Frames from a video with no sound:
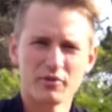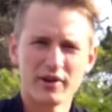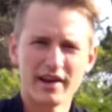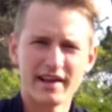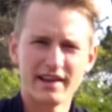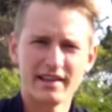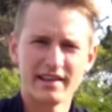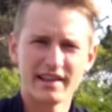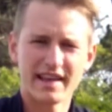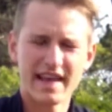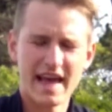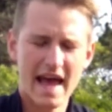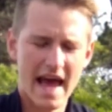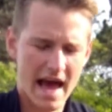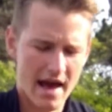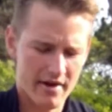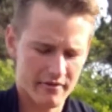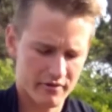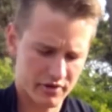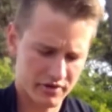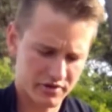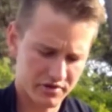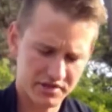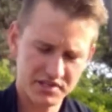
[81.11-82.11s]
right in the
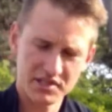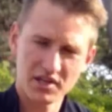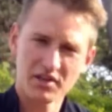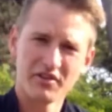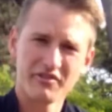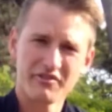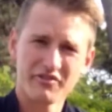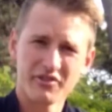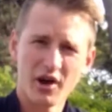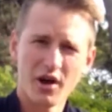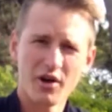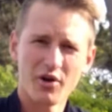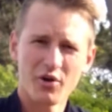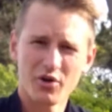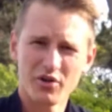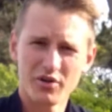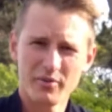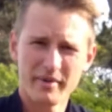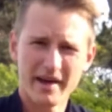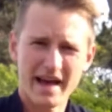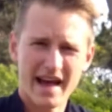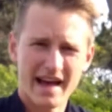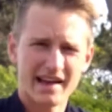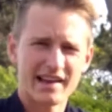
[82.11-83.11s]
calf, whether it's on the front or the
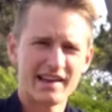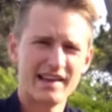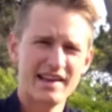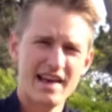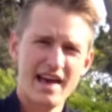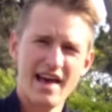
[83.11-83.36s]
back.